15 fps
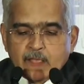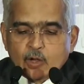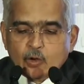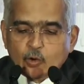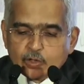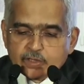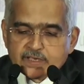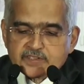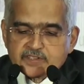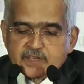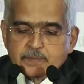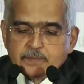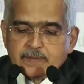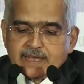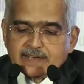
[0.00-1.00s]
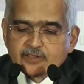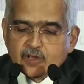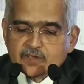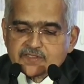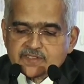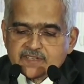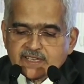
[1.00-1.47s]
ownership
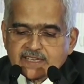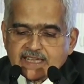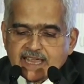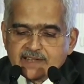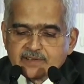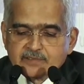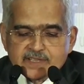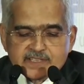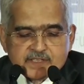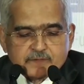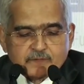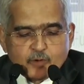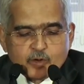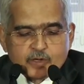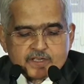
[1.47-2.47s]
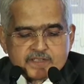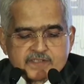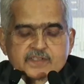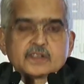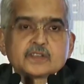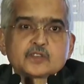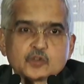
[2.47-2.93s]
agnostic and risk-focused
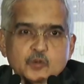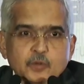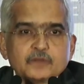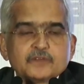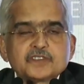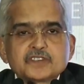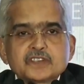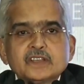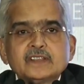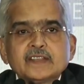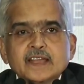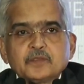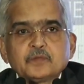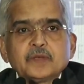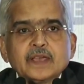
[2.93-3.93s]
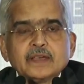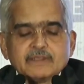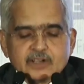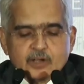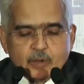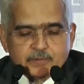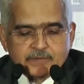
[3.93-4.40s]
supervision that we have
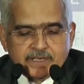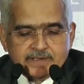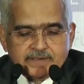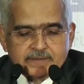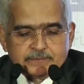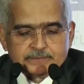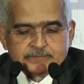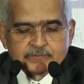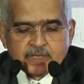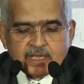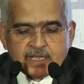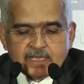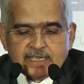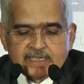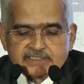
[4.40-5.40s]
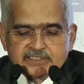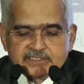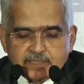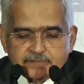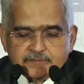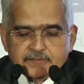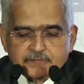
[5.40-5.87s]
adopted, a
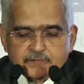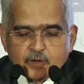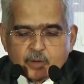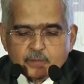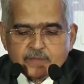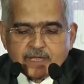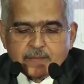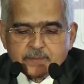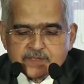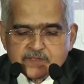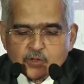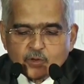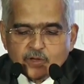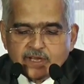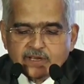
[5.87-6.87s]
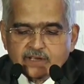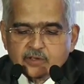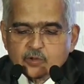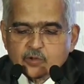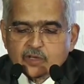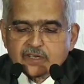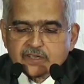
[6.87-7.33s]
shift from episodic to
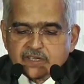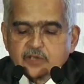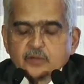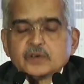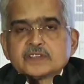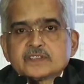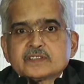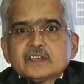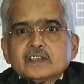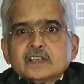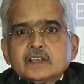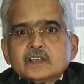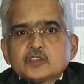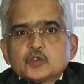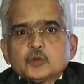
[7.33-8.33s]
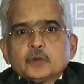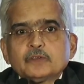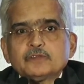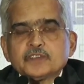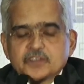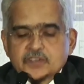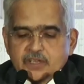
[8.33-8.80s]
continuous
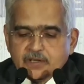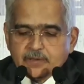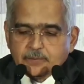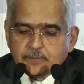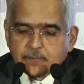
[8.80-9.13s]
supervision,